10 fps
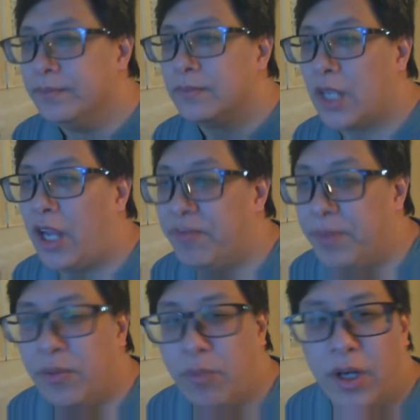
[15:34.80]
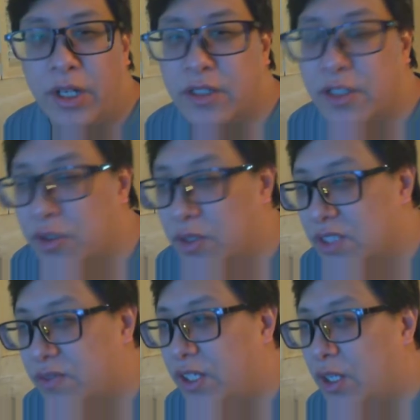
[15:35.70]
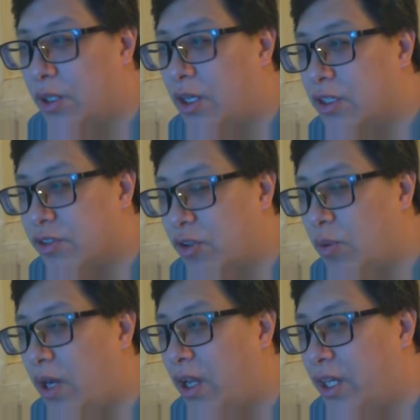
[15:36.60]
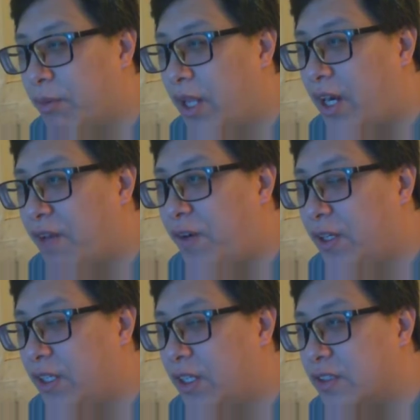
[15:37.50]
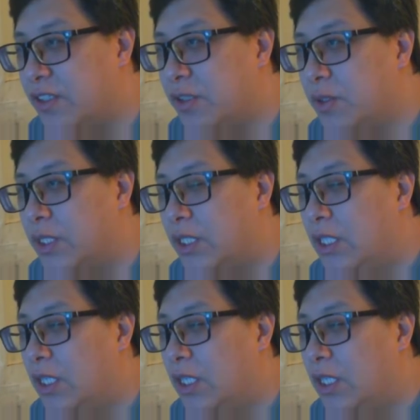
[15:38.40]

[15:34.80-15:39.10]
I've been wanting to do this video on Aras for a while, and I'm glad I finally got to do it.